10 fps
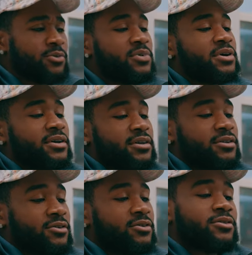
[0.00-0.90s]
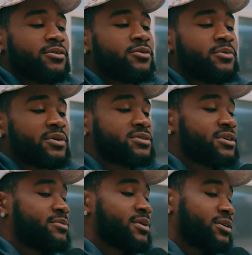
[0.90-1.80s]
bit? Being young, yeah, a little bit because
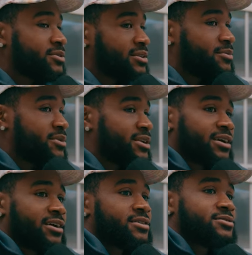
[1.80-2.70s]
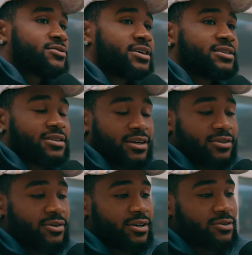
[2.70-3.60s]
everybody looked at me like I was crazy, like
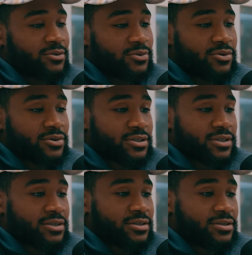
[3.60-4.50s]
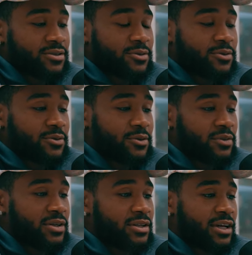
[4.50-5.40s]
you mm-hmm. out there bullshitting. So.
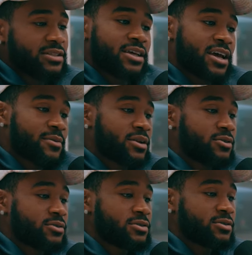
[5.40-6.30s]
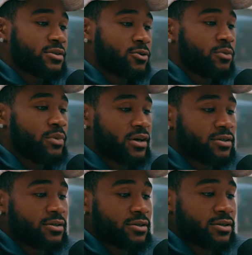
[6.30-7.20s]
But next game, I looked a little
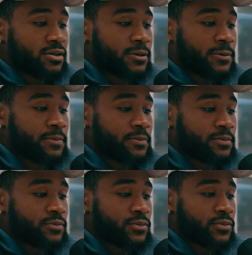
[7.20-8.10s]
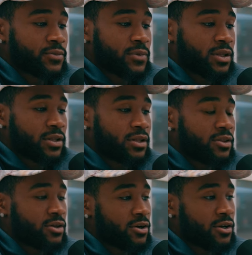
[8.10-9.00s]
better. Um, then
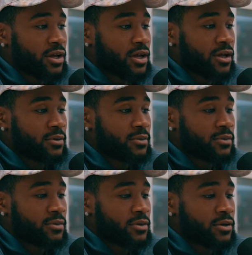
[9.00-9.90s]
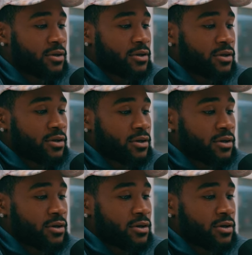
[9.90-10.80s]
third game,
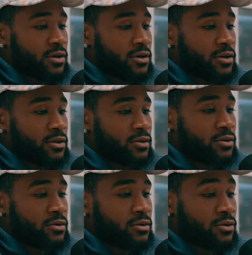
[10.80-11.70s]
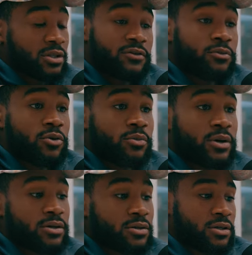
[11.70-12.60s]
uh, looked even more
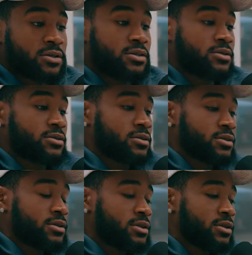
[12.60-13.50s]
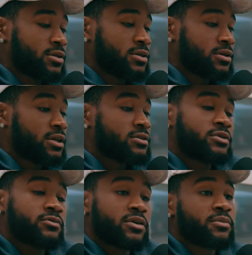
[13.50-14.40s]
better. And, th mm-hmm. and then uh, that's
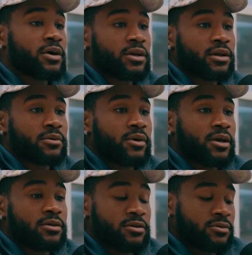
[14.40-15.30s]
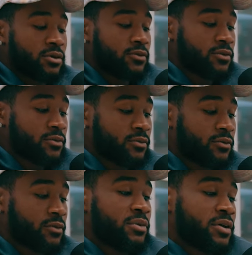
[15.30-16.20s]
when the running back came back, you know, from,
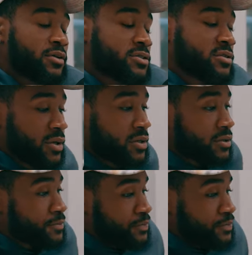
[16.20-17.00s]
from being suspended.